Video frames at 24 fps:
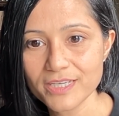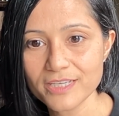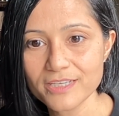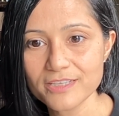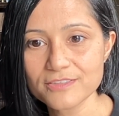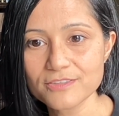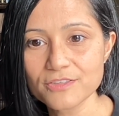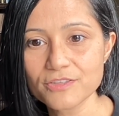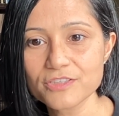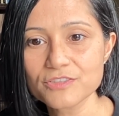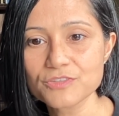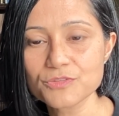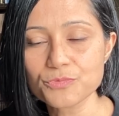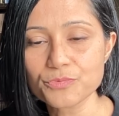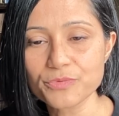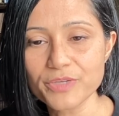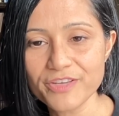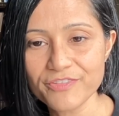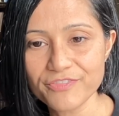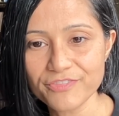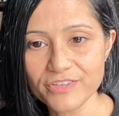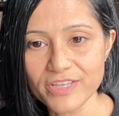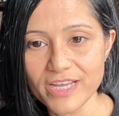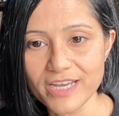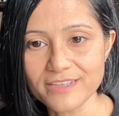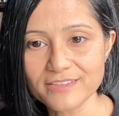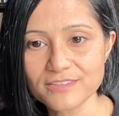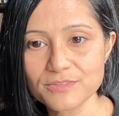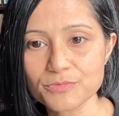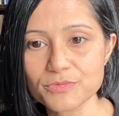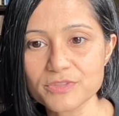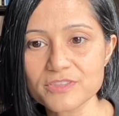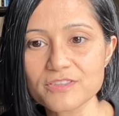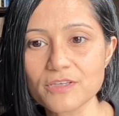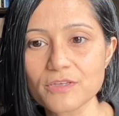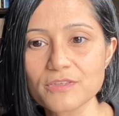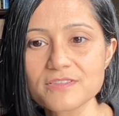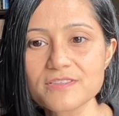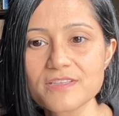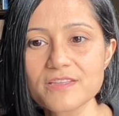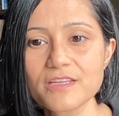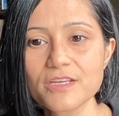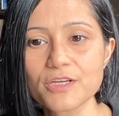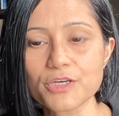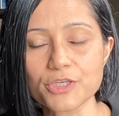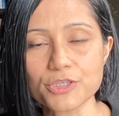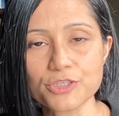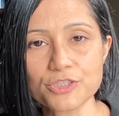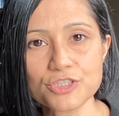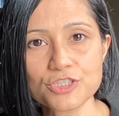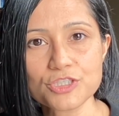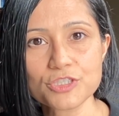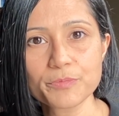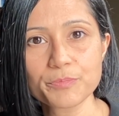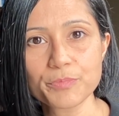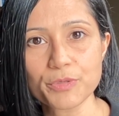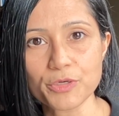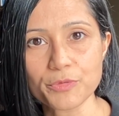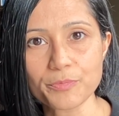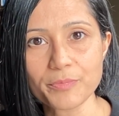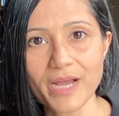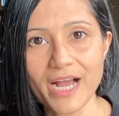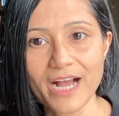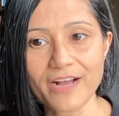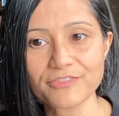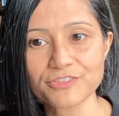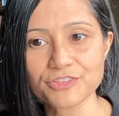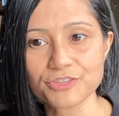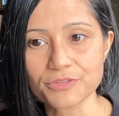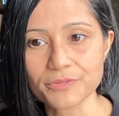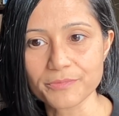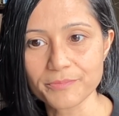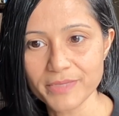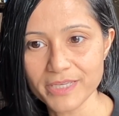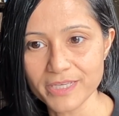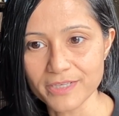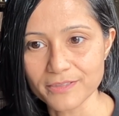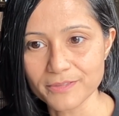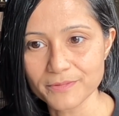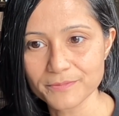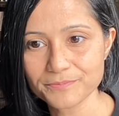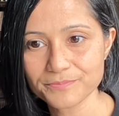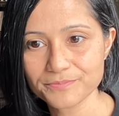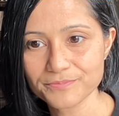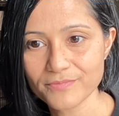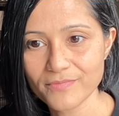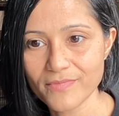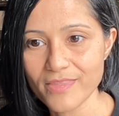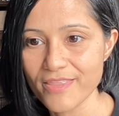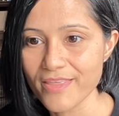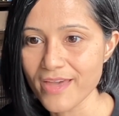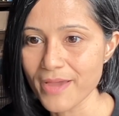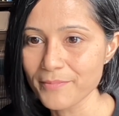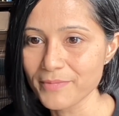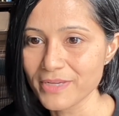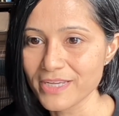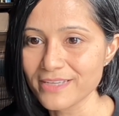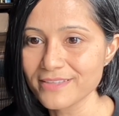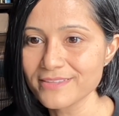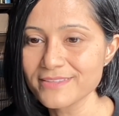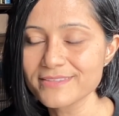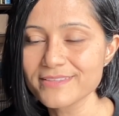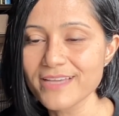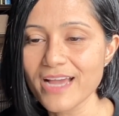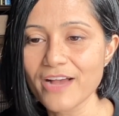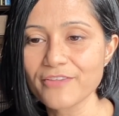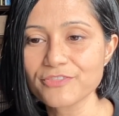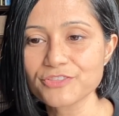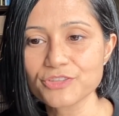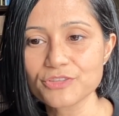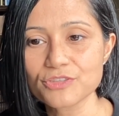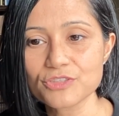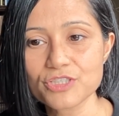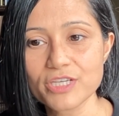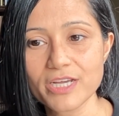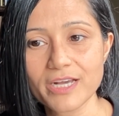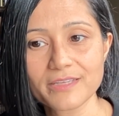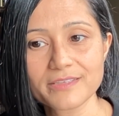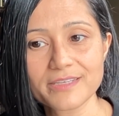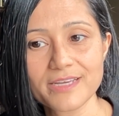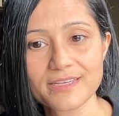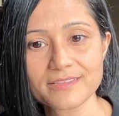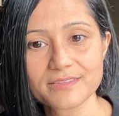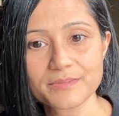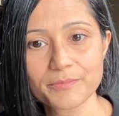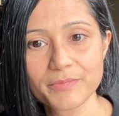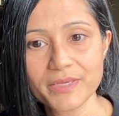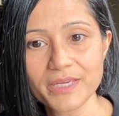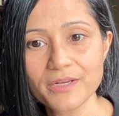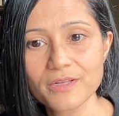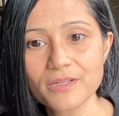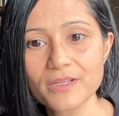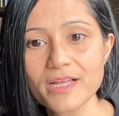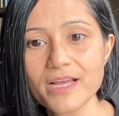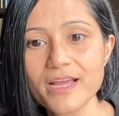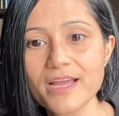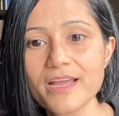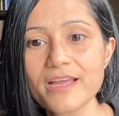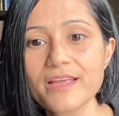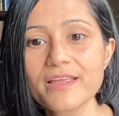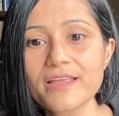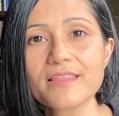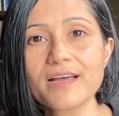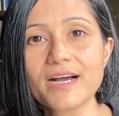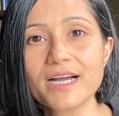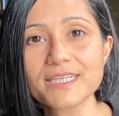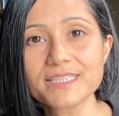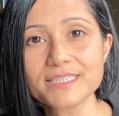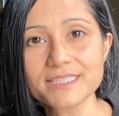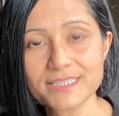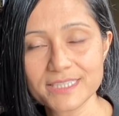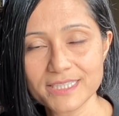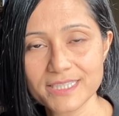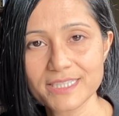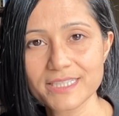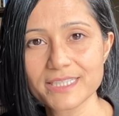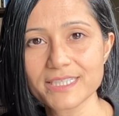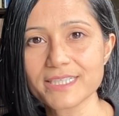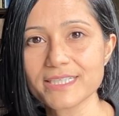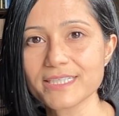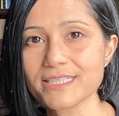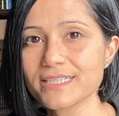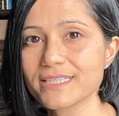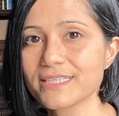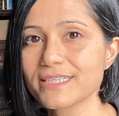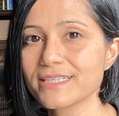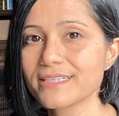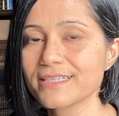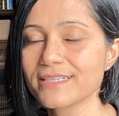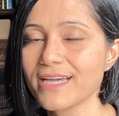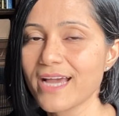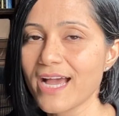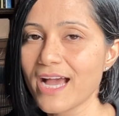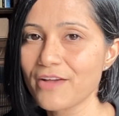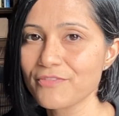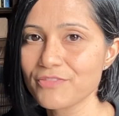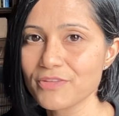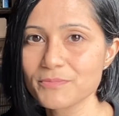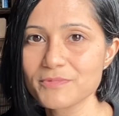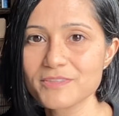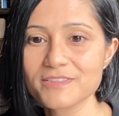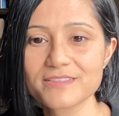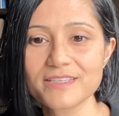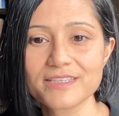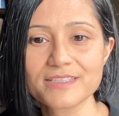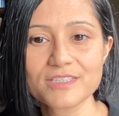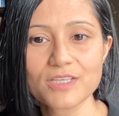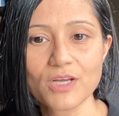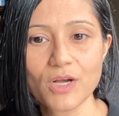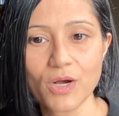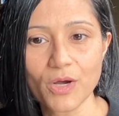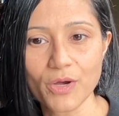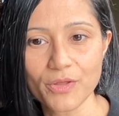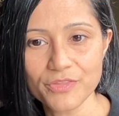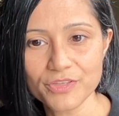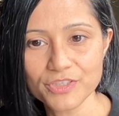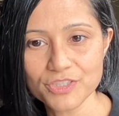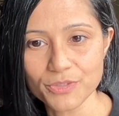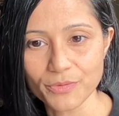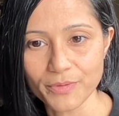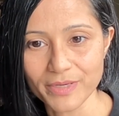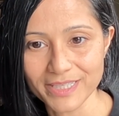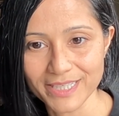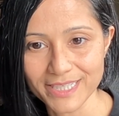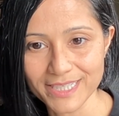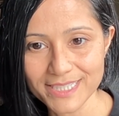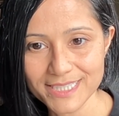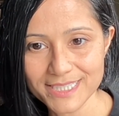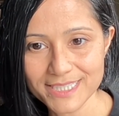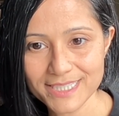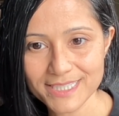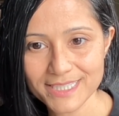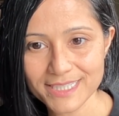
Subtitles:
So this reflex results in the urge to poop after a meal. That means after the child has a meal, ideally have them sit on the toilet